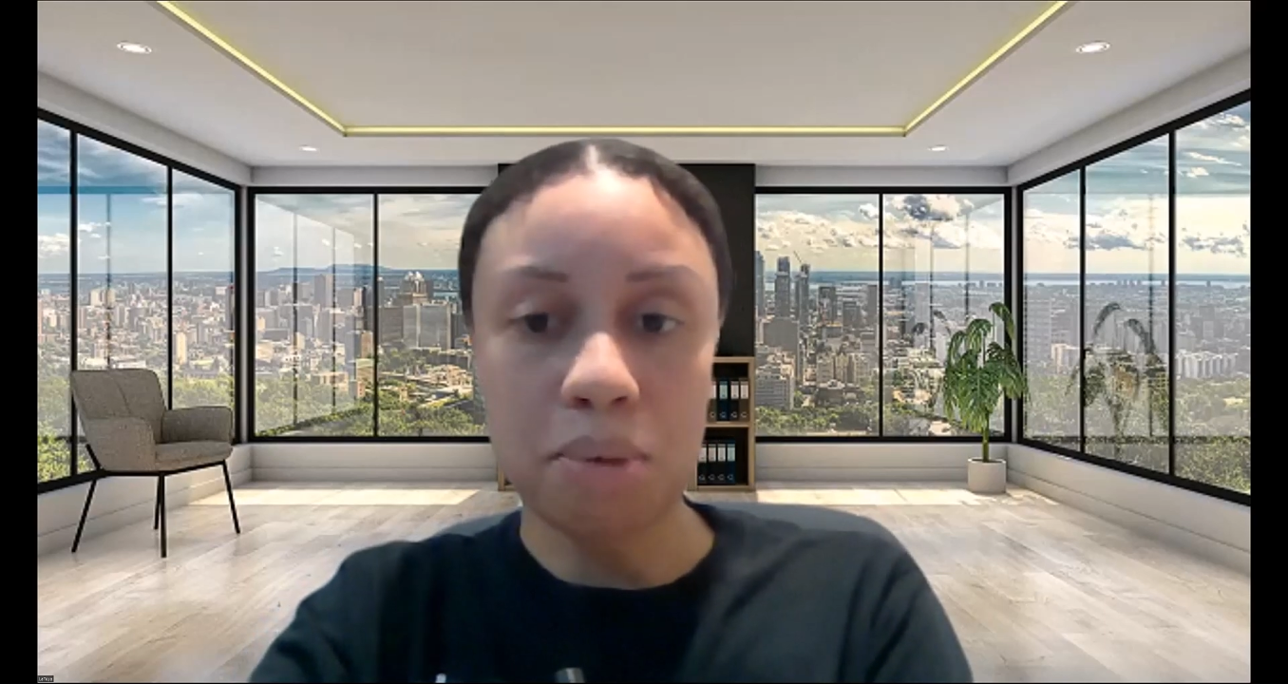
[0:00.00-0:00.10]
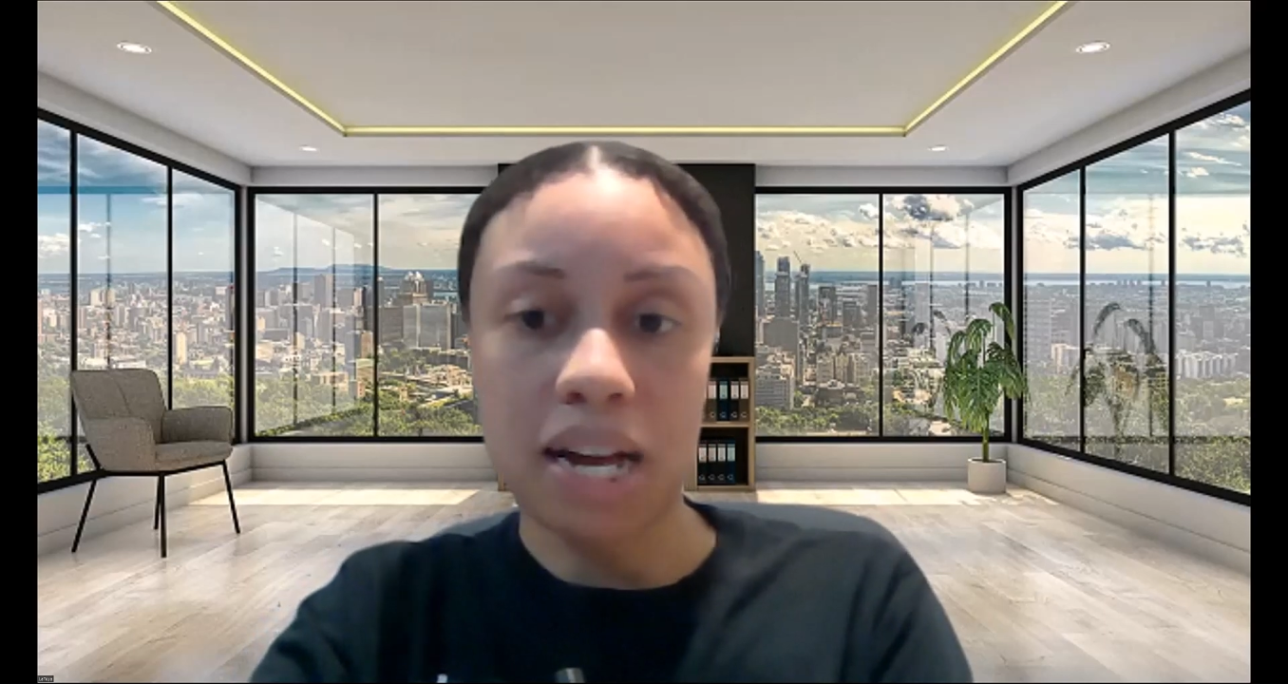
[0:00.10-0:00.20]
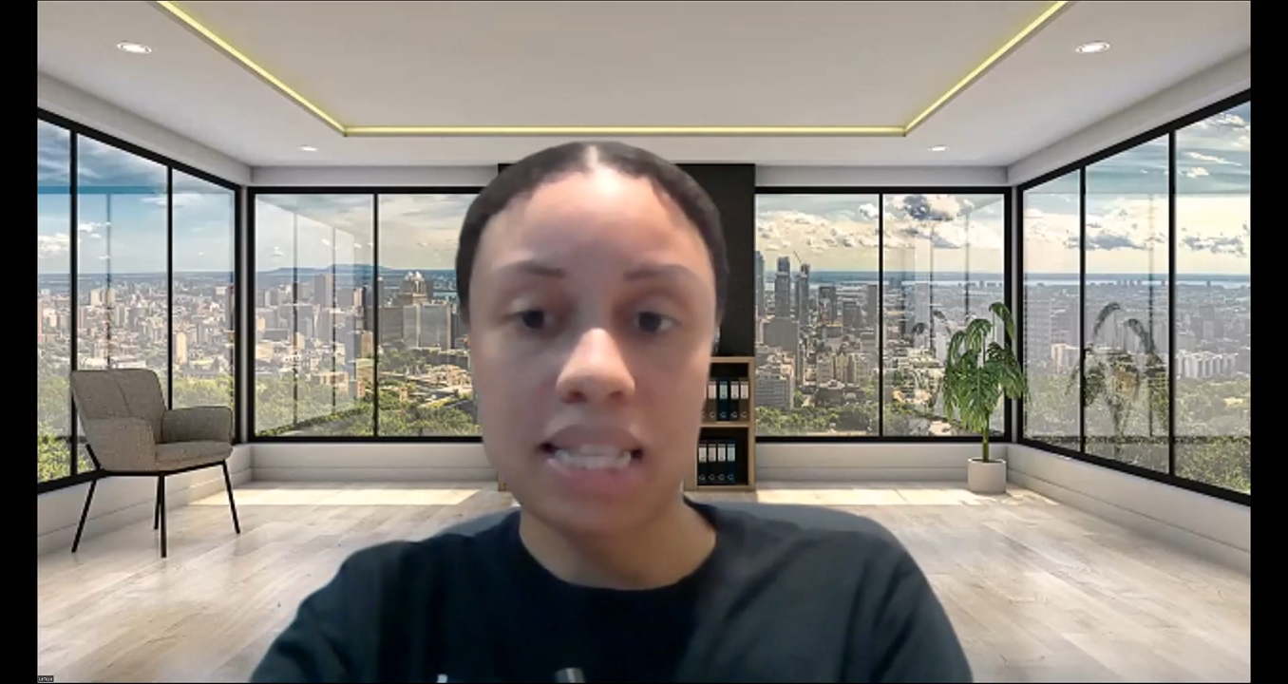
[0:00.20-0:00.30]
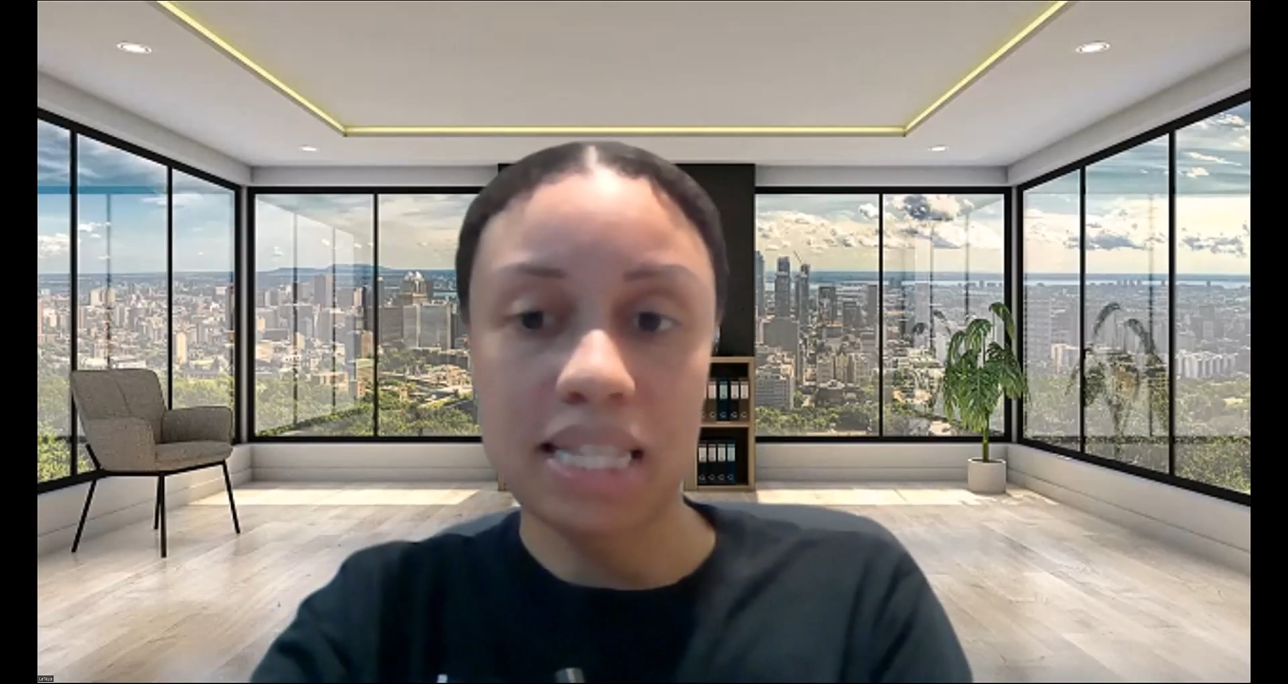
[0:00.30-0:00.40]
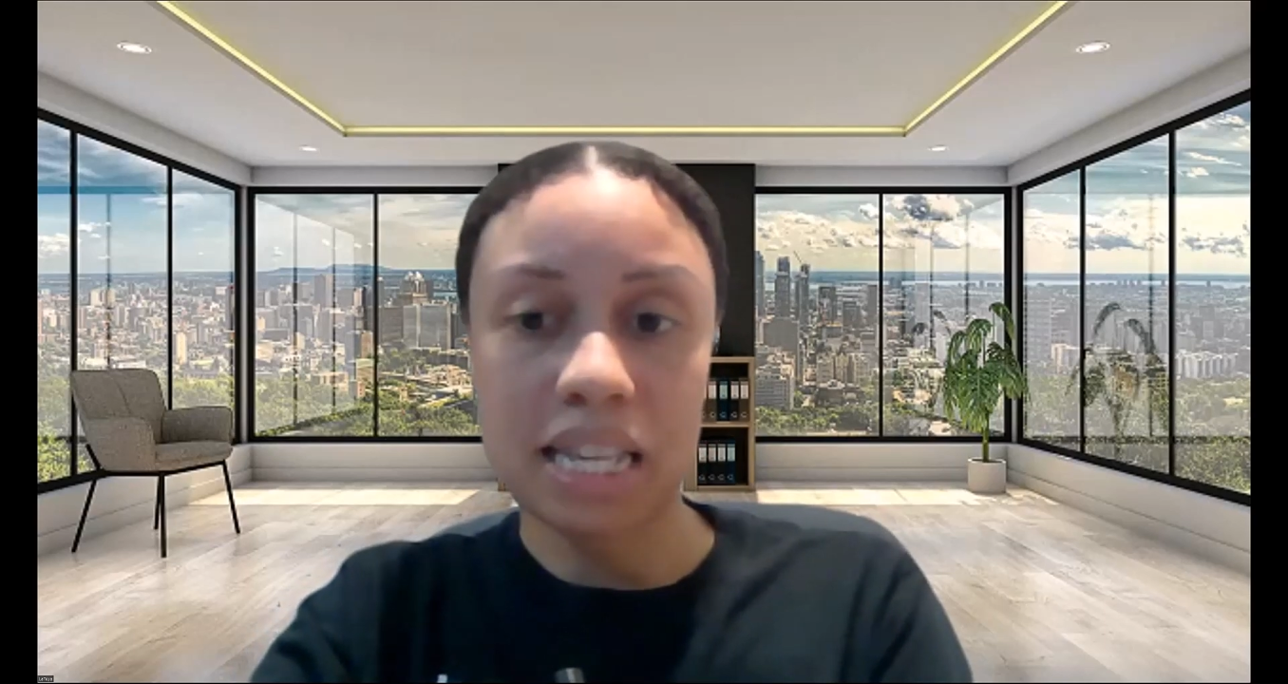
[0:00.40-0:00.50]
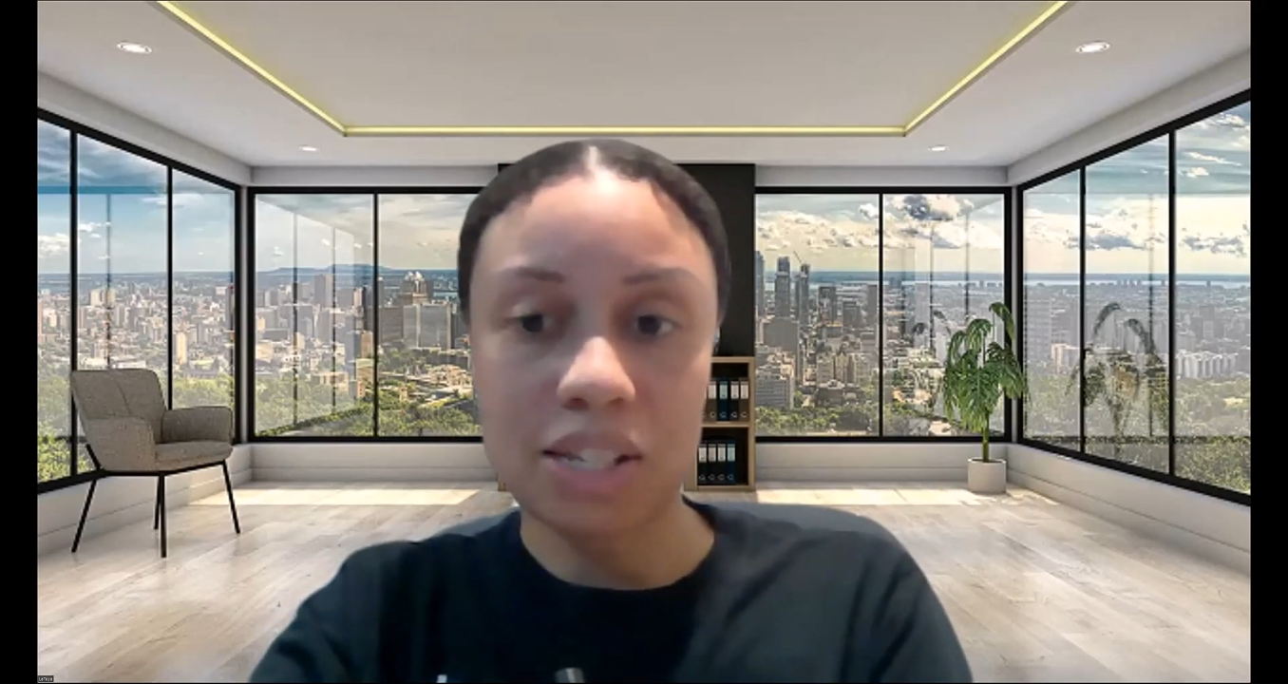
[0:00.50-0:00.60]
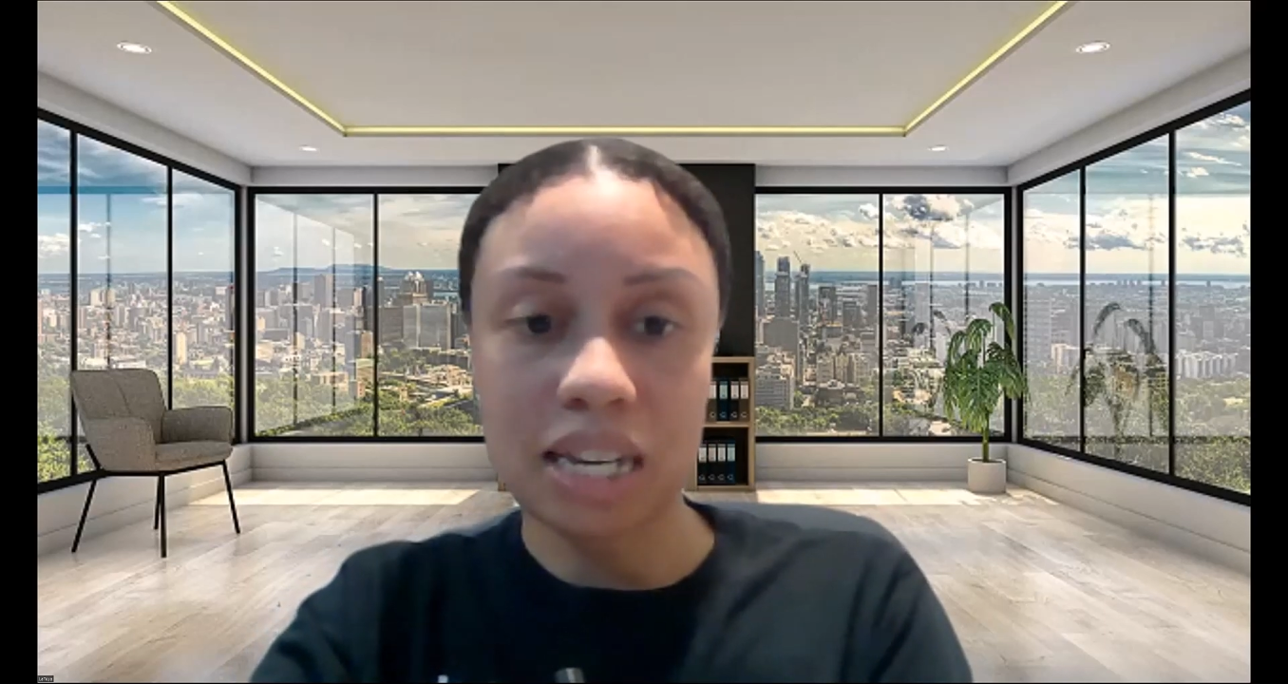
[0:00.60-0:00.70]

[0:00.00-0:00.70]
buy and sell